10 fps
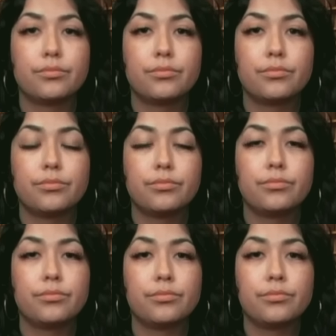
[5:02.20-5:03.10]

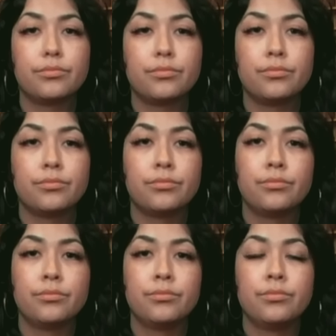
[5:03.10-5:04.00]

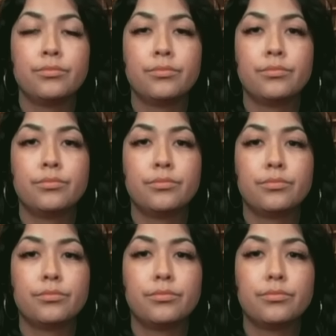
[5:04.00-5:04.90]

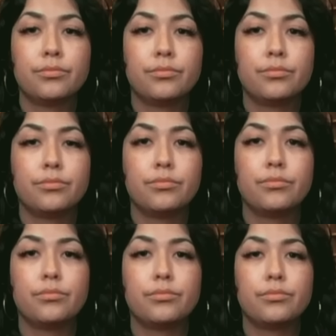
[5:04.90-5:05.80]

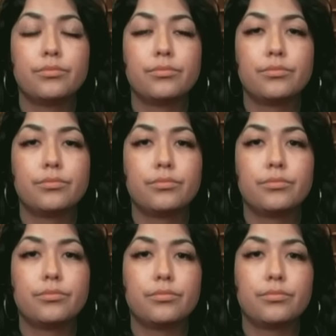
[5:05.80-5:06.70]

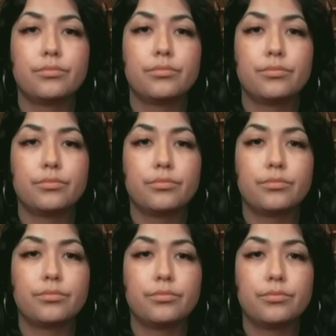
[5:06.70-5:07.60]

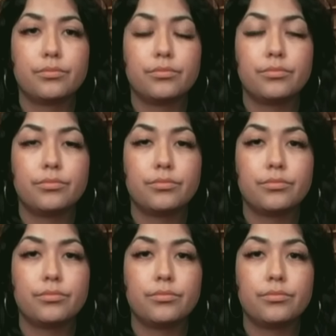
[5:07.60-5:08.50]

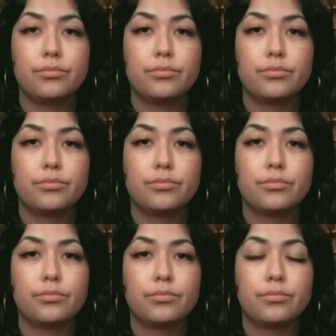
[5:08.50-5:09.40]

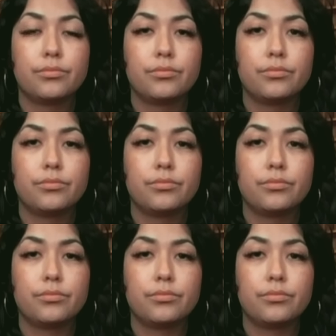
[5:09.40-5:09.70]
(silent)